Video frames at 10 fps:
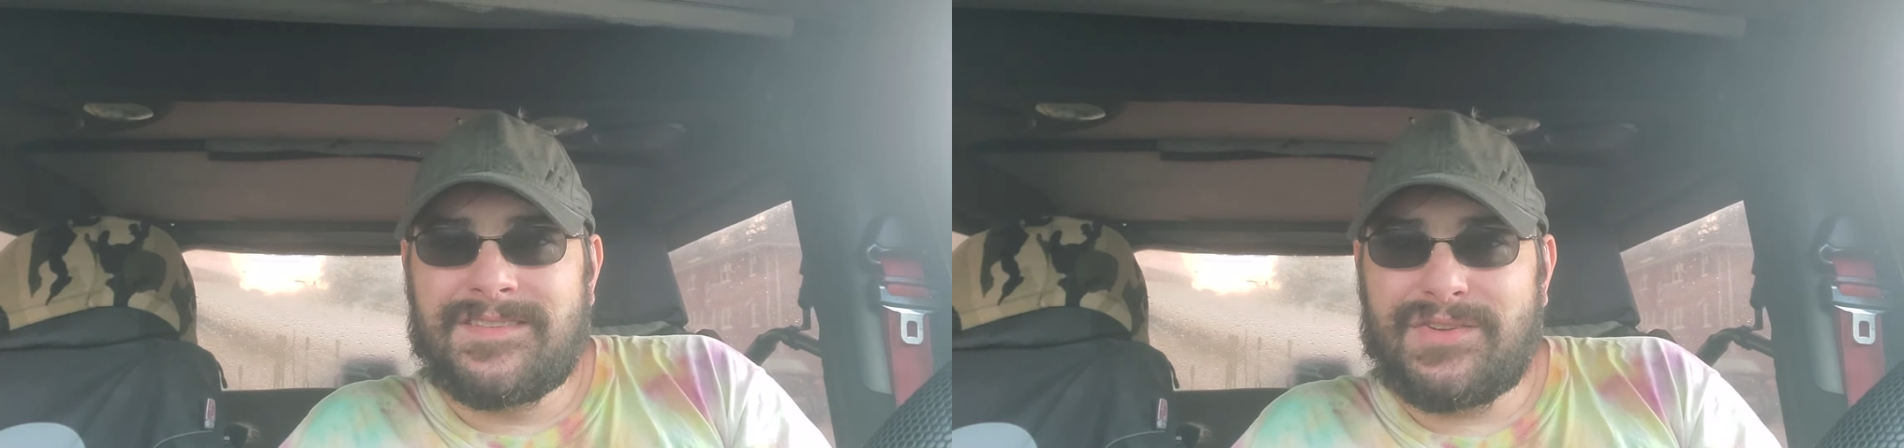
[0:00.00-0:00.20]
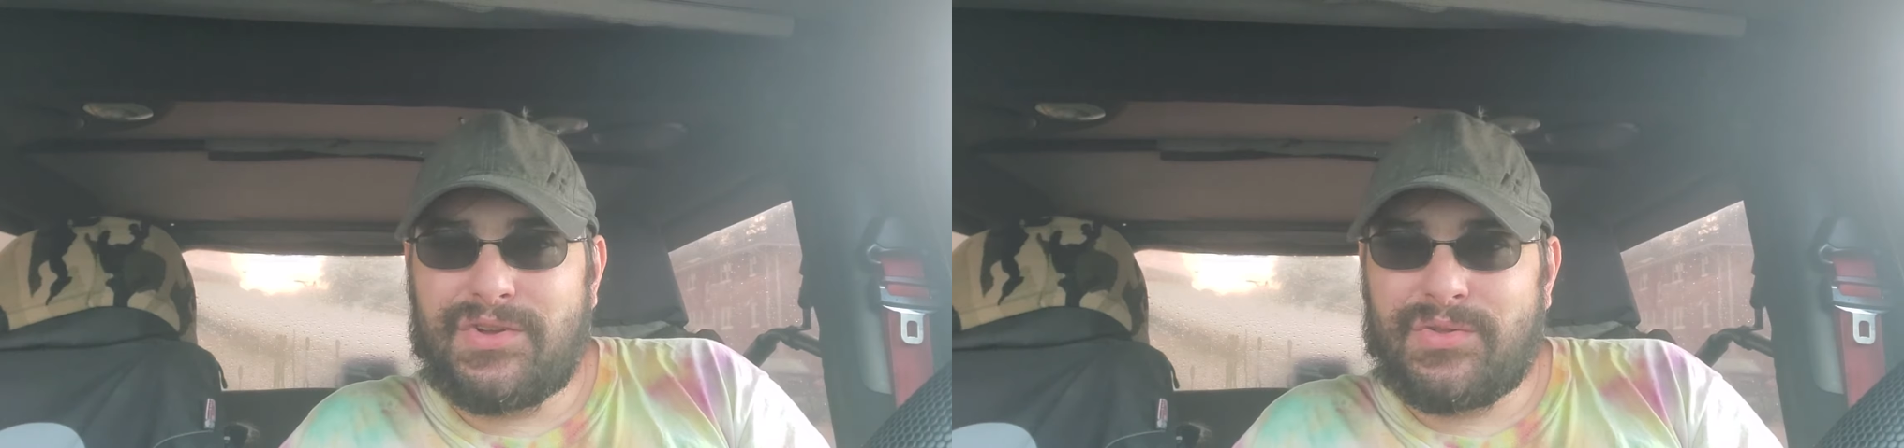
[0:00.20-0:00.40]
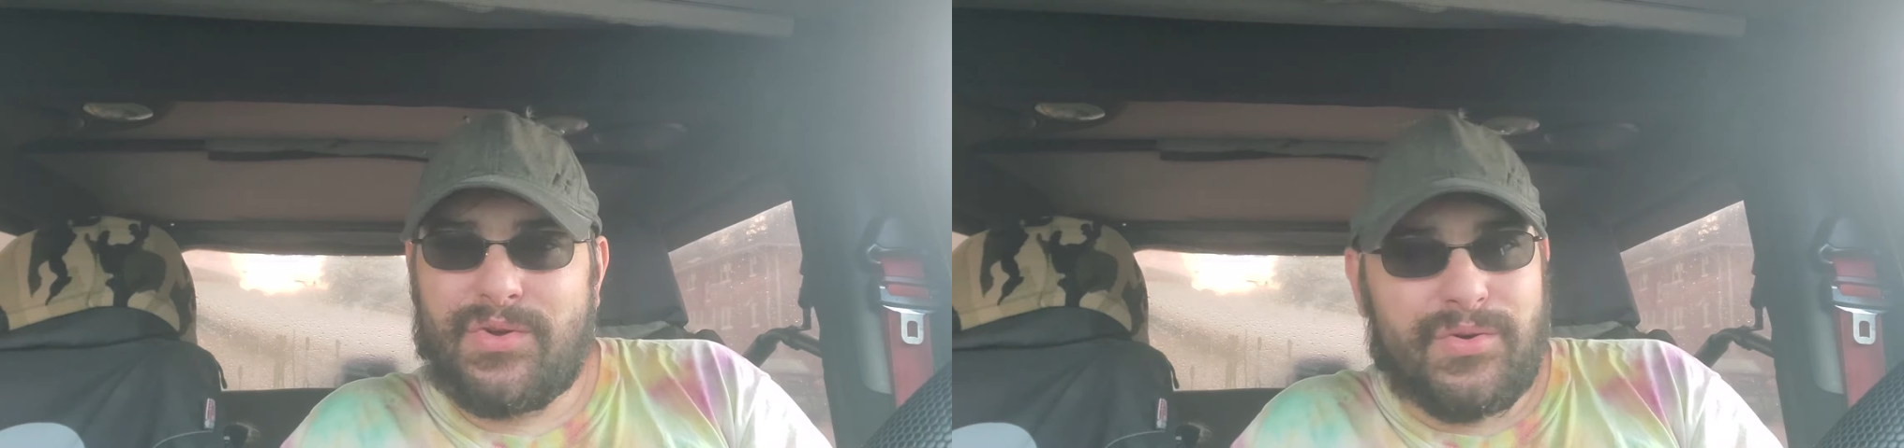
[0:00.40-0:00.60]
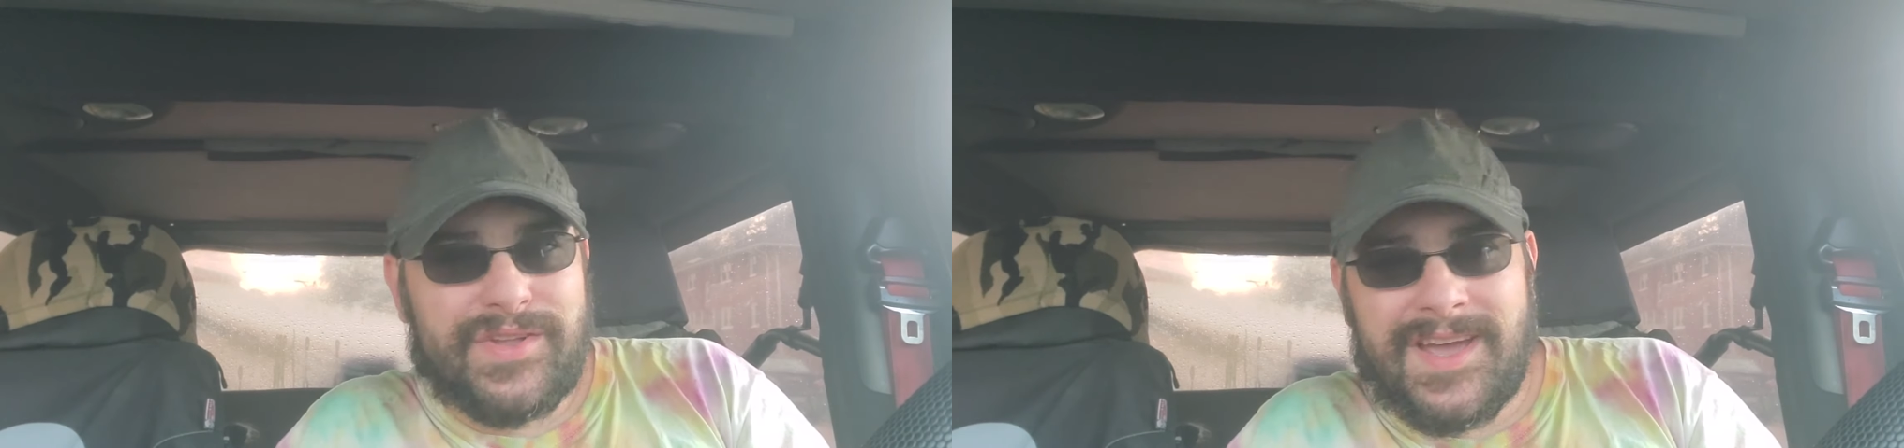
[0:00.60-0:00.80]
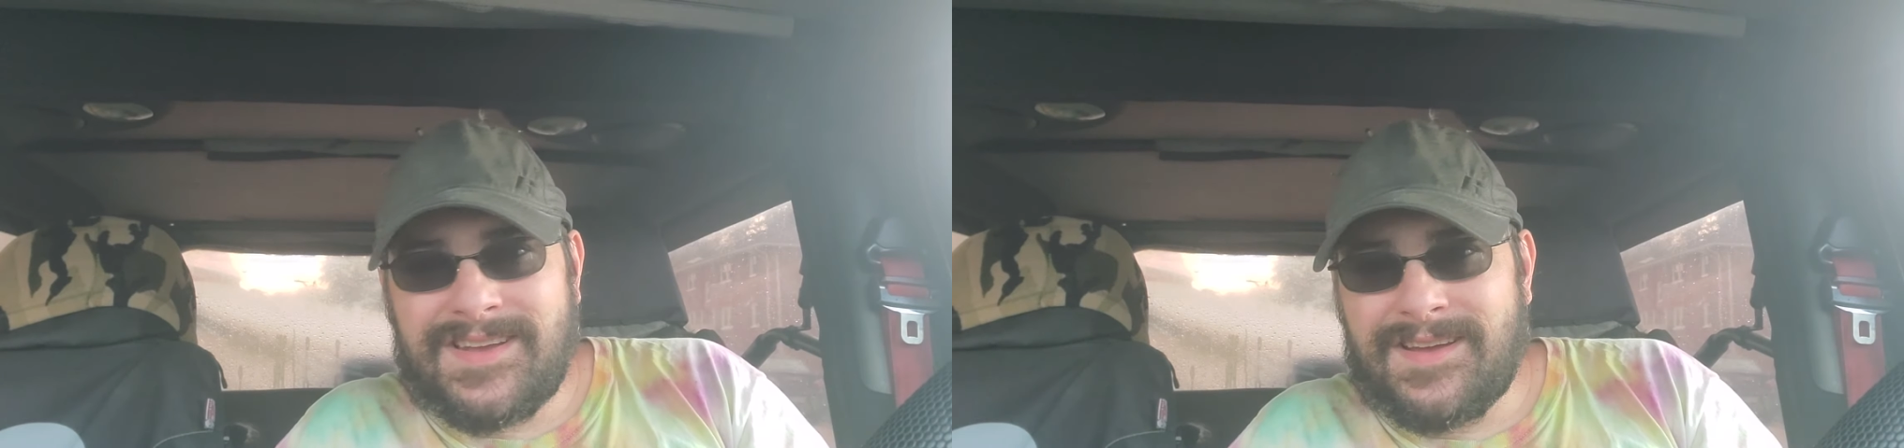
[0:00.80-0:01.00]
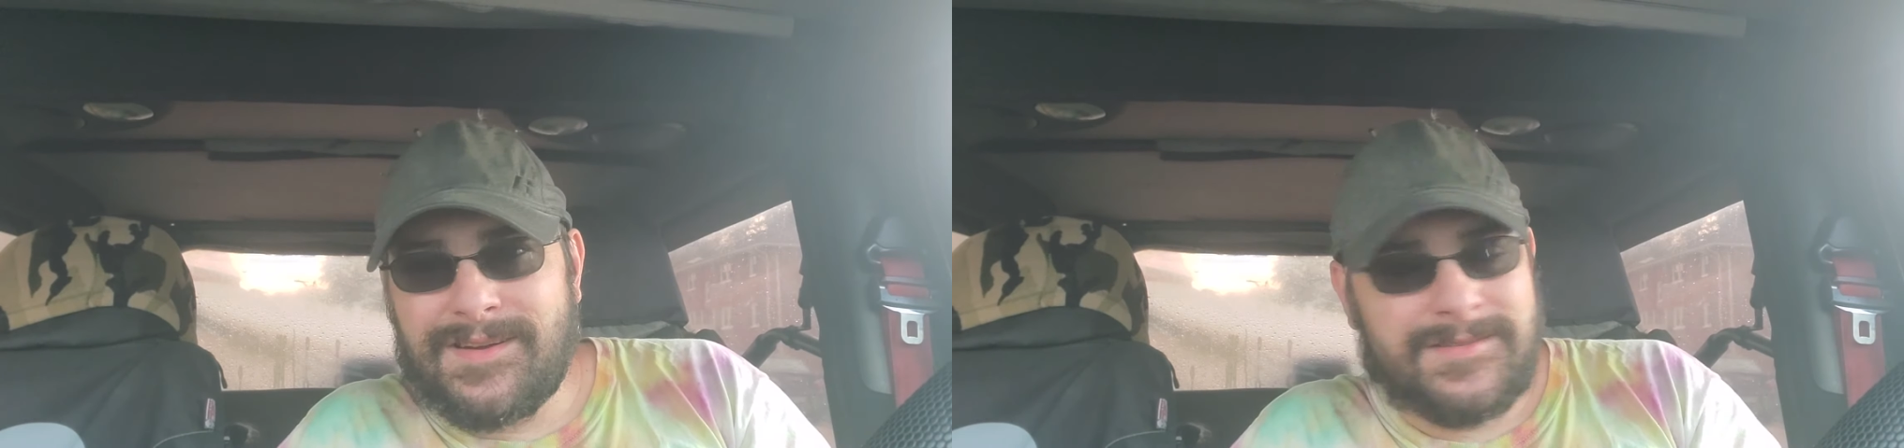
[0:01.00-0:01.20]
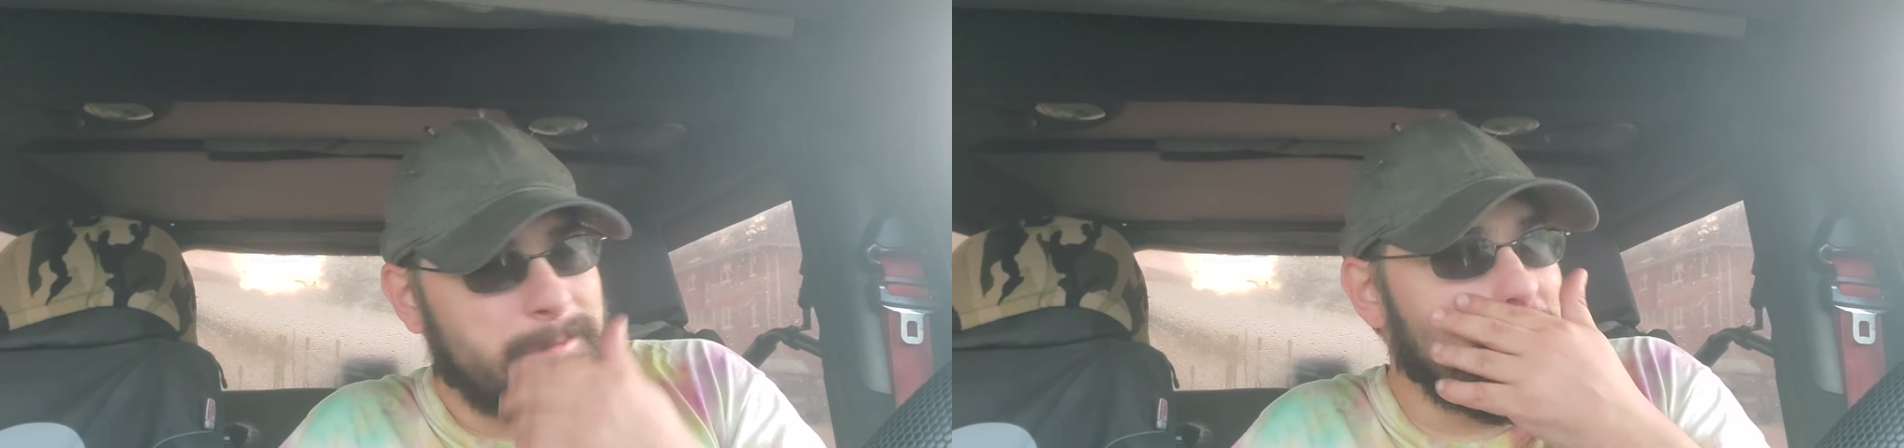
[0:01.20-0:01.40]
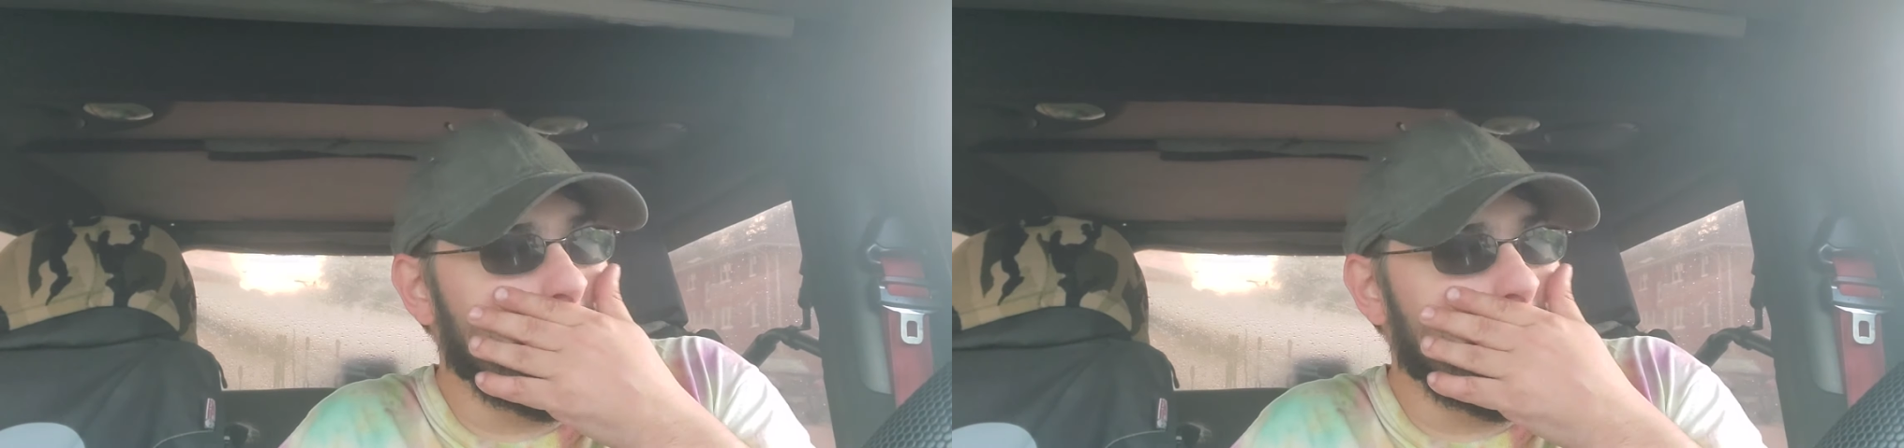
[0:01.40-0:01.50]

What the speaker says: you know, the whole nine yards.